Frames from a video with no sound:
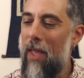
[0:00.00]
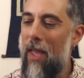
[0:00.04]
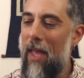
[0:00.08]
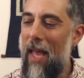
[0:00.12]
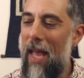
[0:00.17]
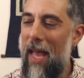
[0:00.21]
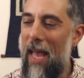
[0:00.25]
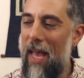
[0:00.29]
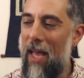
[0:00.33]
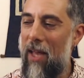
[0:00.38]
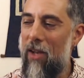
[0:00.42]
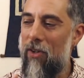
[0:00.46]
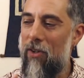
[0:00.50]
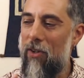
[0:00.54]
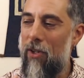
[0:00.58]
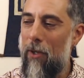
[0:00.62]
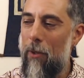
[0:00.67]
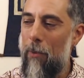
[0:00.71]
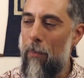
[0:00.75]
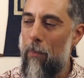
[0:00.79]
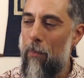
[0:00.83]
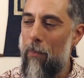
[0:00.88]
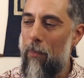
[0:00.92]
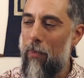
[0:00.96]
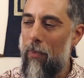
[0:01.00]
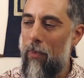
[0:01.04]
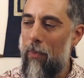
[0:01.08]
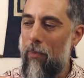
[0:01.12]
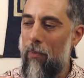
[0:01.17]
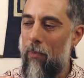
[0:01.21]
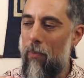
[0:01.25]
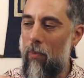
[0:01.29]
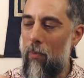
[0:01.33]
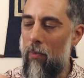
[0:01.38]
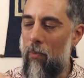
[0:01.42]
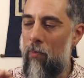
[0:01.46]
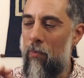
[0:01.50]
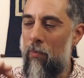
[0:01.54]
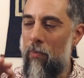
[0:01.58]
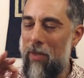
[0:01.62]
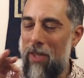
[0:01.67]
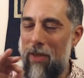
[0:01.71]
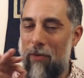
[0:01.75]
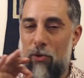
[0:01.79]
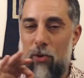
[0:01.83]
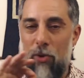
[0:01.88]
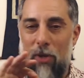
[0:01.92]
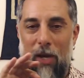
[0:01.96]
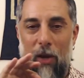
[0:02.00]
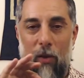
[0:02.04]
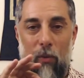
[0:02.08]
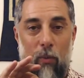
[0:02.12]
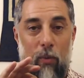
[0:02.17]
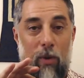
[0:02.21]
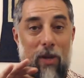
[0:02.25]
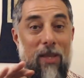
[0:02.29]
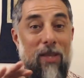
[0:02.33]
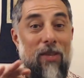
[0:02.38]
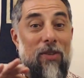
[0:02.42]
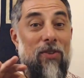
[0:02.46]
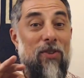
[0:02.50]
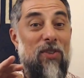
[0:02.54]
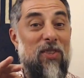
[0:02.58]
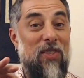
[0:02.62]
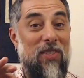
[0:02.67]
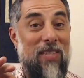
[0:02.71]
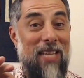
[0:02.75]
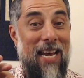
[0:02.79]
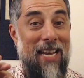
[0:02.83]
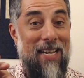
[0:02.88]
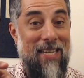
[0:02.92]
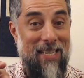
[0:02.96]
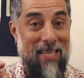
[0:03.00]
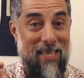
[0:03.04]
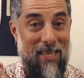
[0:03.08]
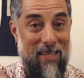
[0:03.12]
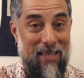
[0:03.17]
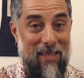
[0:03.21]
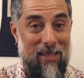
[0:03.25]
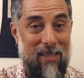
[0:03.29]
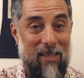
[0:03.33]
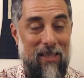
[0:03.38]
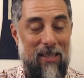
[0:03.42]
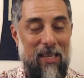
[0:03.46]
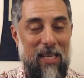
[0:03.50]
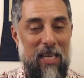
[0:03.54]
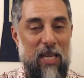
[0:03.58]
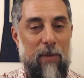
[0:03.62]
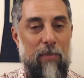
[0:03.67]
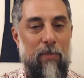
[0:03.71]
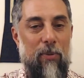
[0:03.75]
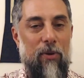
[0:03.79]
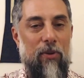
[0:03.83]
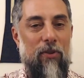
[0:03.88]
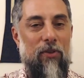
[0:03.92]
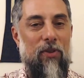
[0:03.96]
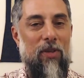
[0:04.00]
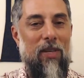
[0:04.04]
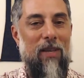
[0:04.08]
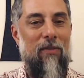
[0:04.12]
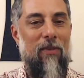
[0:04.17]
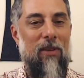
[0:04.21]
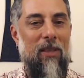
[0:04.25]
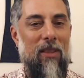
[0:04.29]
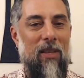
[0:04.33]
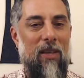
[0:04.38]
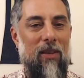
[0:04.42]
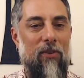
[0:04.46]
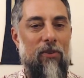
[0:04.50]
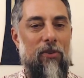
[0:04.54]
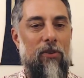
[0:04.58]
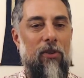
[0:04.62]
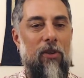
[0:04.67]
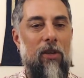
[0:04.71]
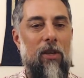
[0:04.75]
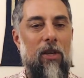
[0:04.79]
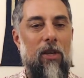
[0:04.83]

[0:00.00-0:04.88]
And if you get really steady in perceiving this,